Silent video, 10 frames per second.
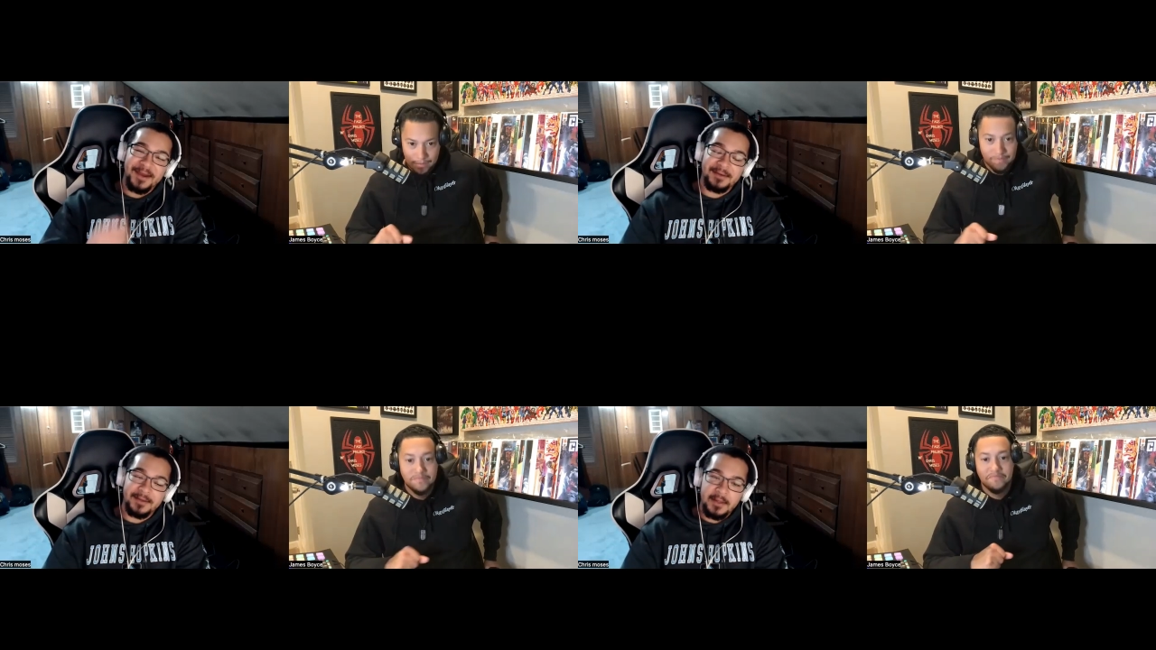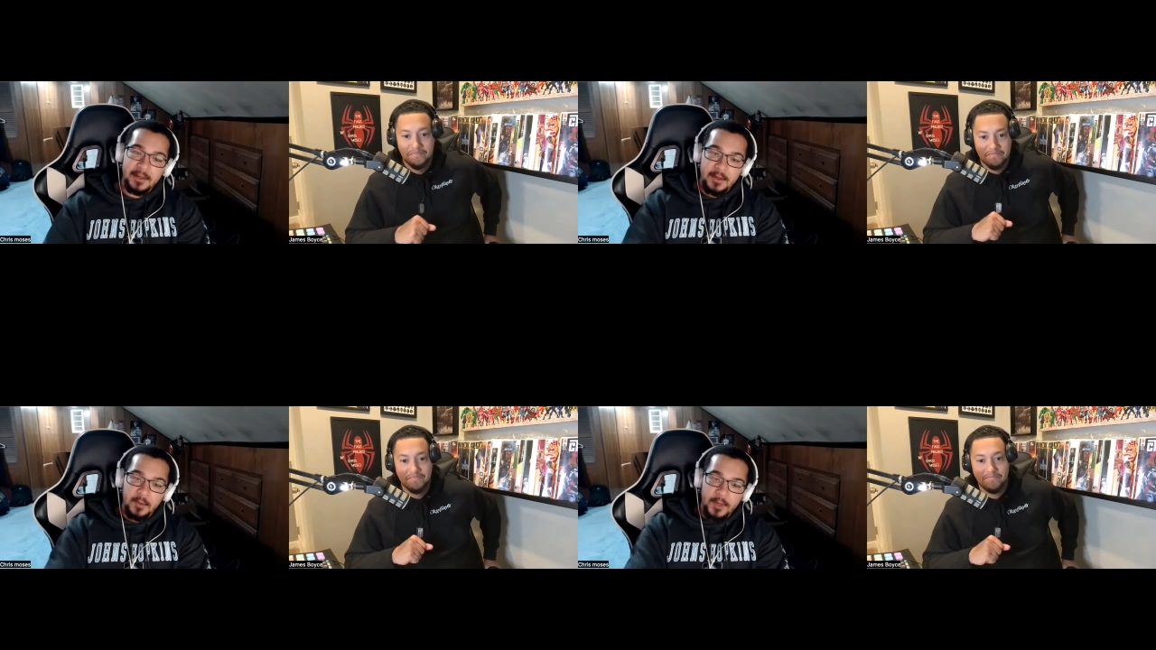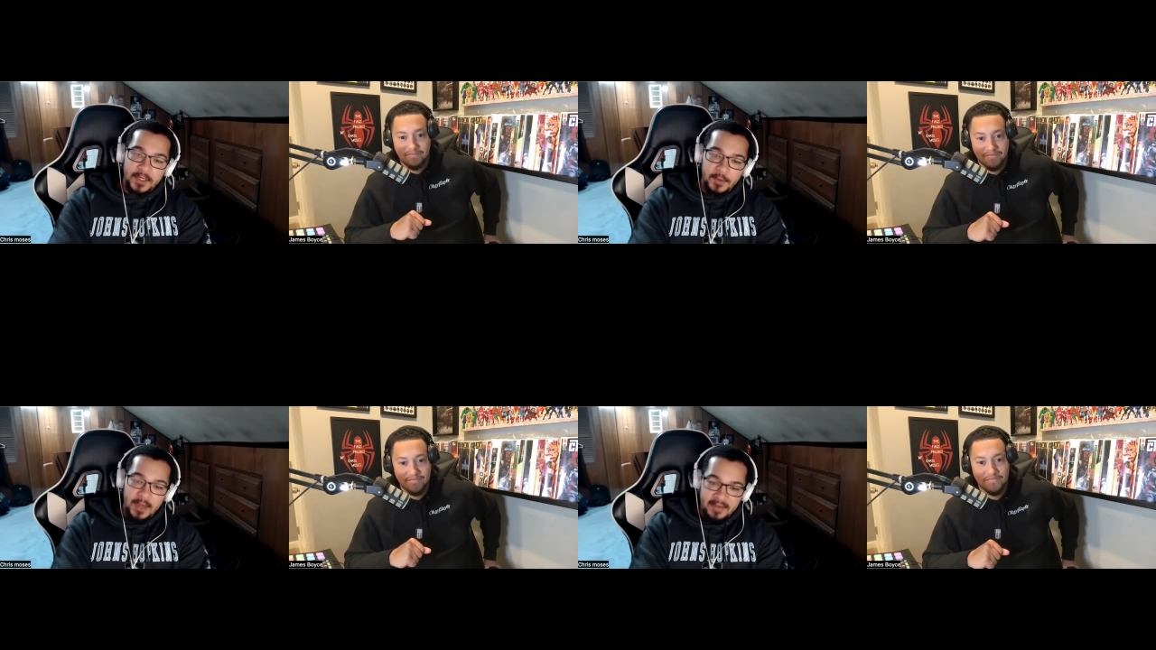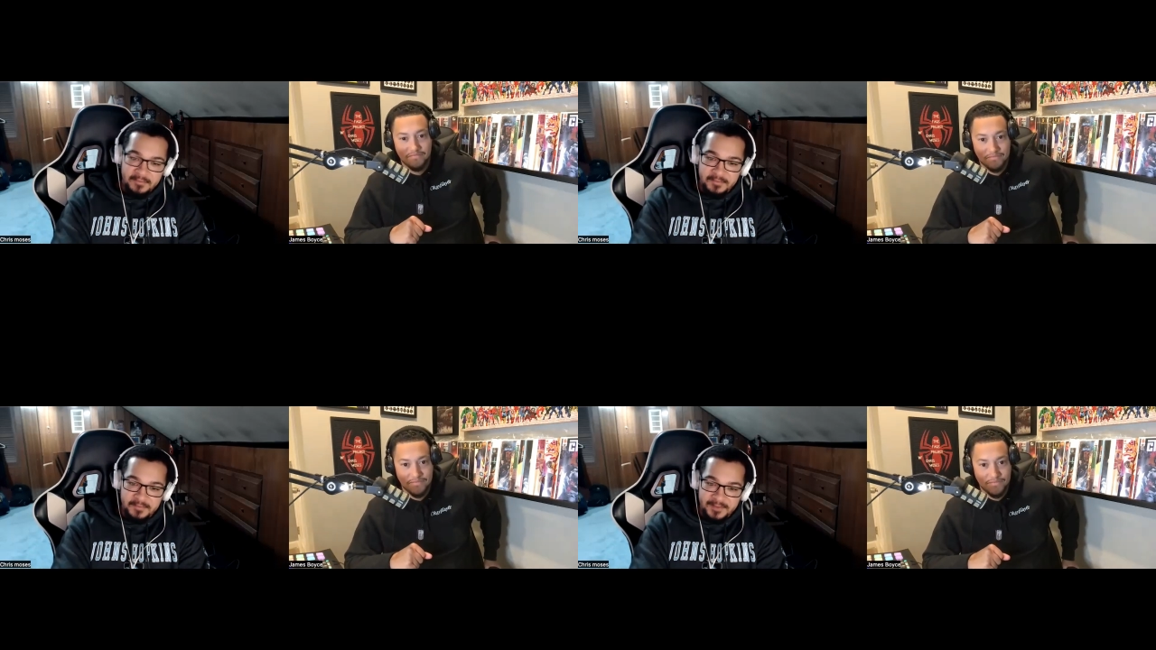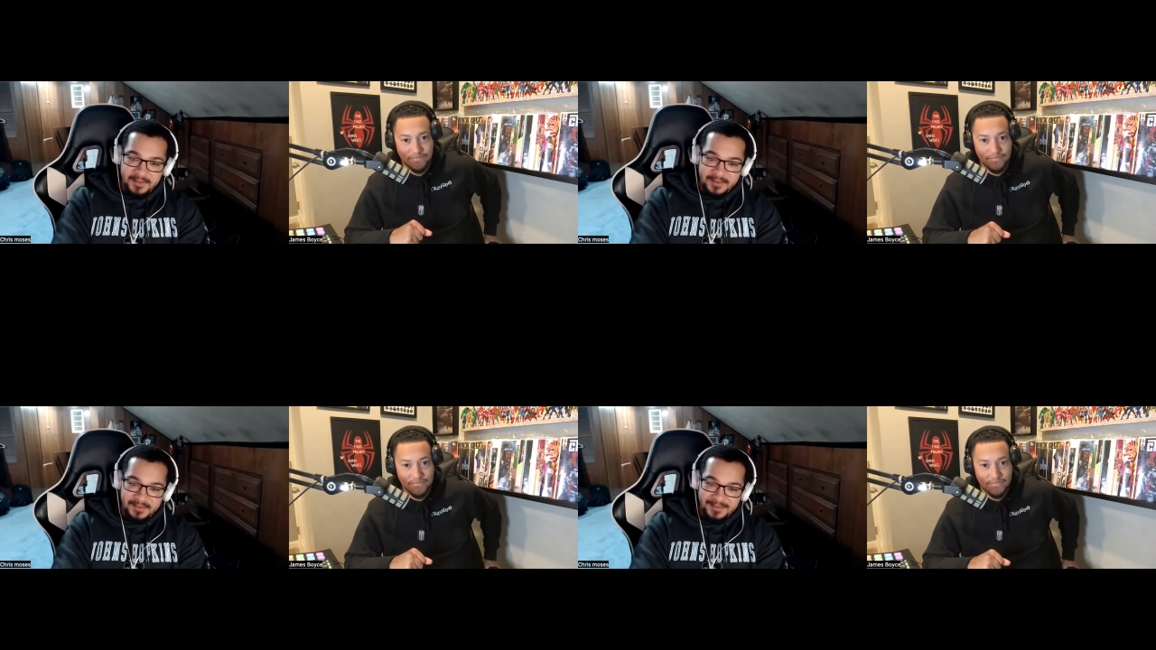Speaker 1: when when you have
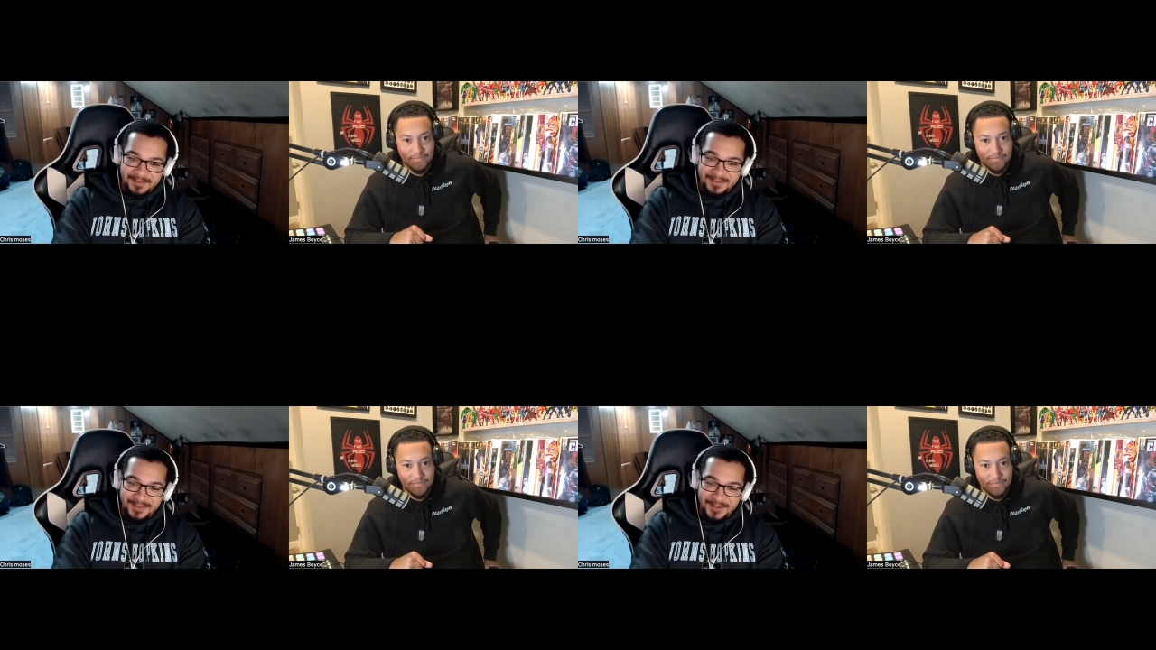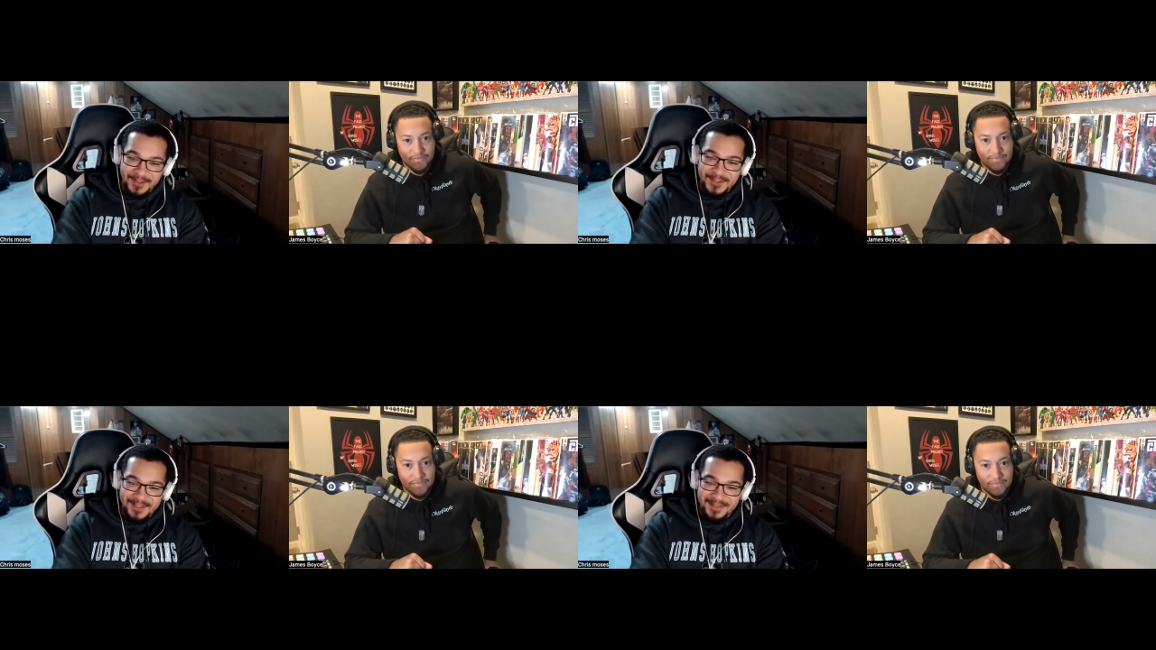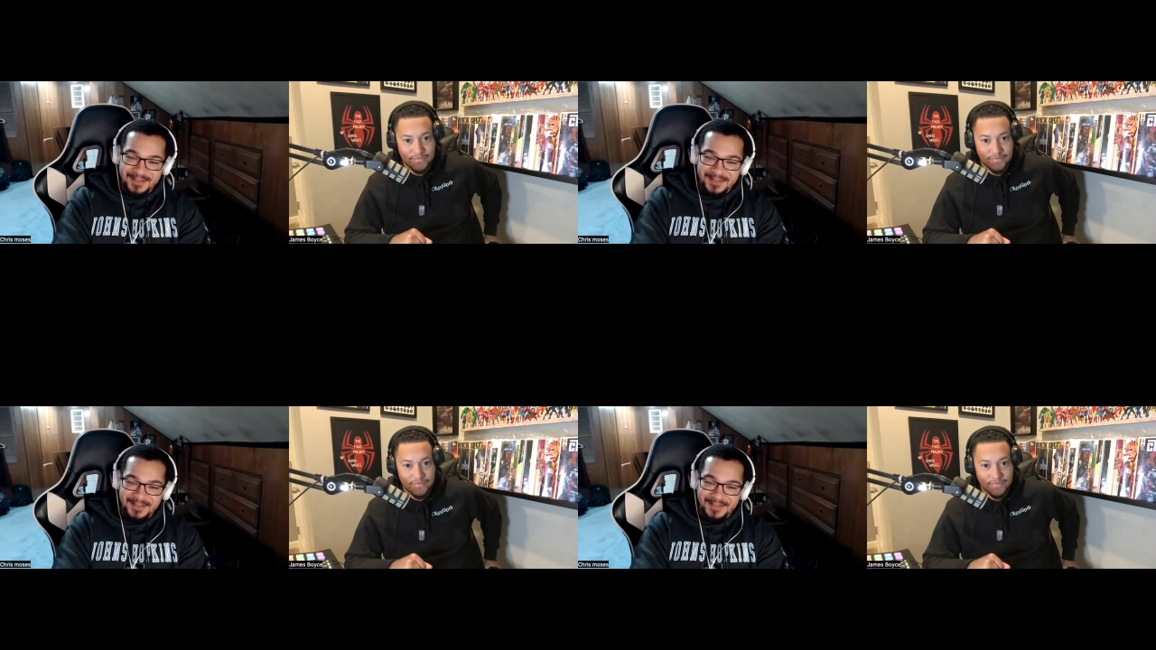there's